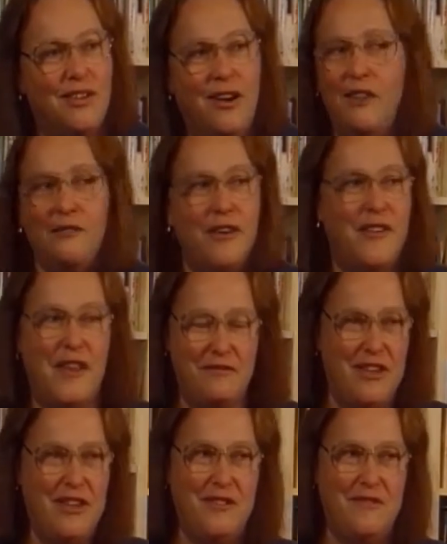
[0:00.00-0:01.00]
I find that
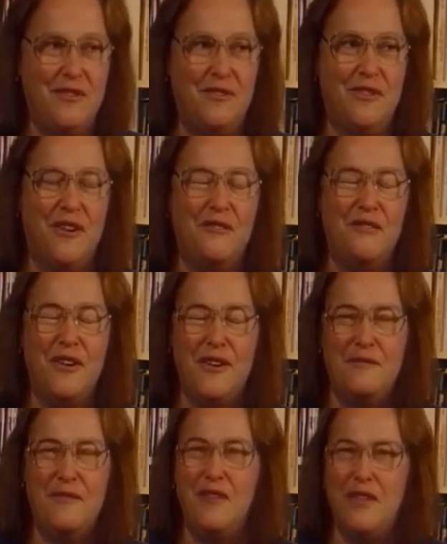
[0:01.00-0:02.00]
really difficult. I find it
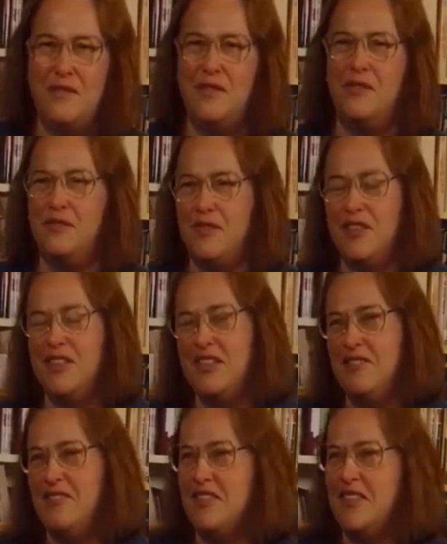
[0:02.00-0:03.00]
very difficult to sit
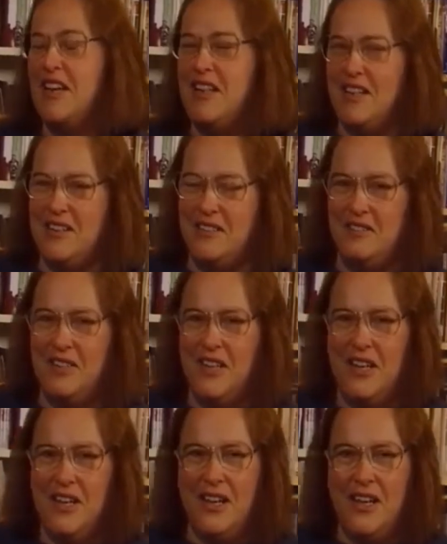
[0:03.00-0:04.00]
here and say to you,
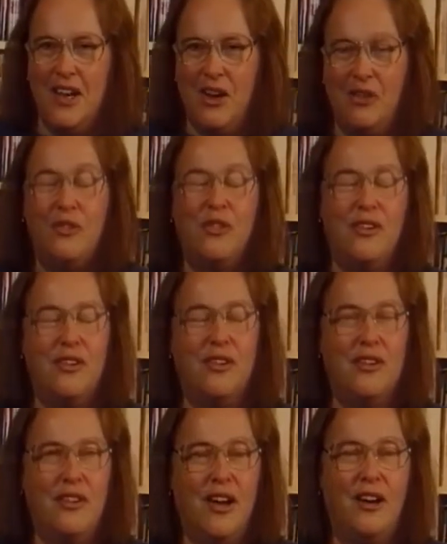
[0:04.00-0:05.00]
look,
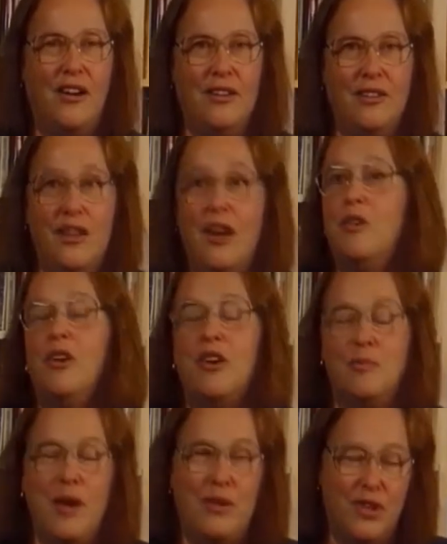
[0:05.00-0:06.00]
I know a lot
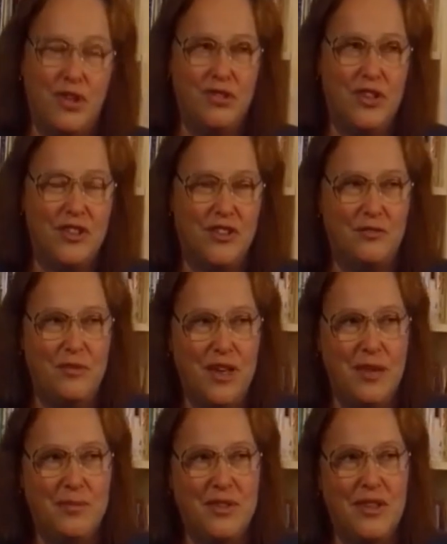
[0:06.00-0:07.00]
about what triggers off my
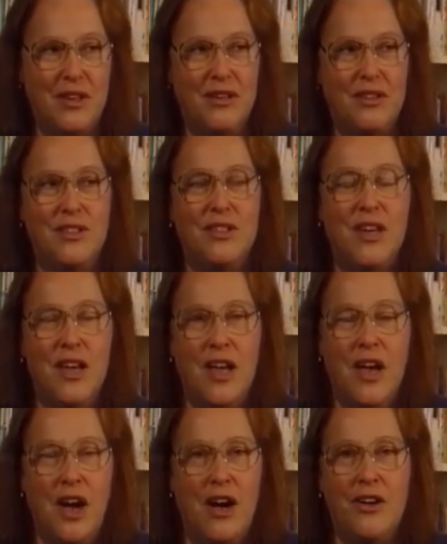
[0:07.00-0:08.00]
episodes.
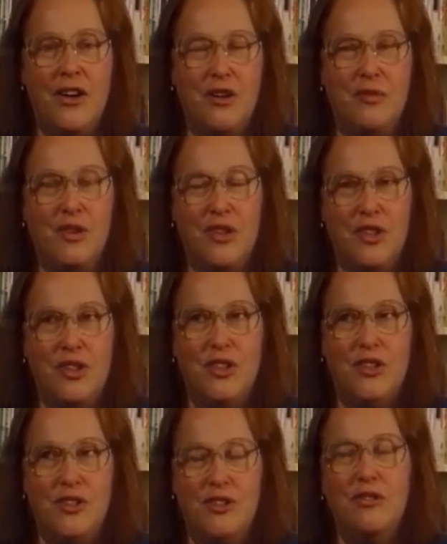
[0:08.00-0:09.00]
I know what to
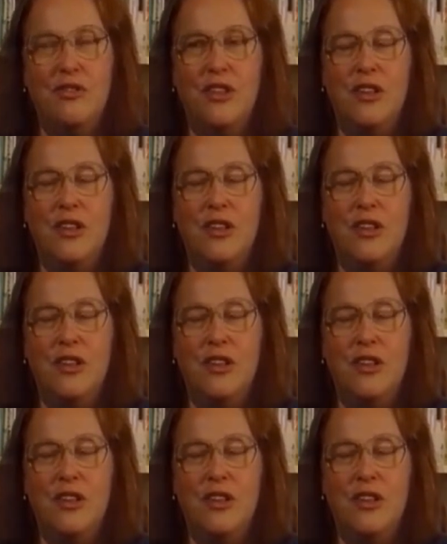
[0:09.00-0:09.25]
do.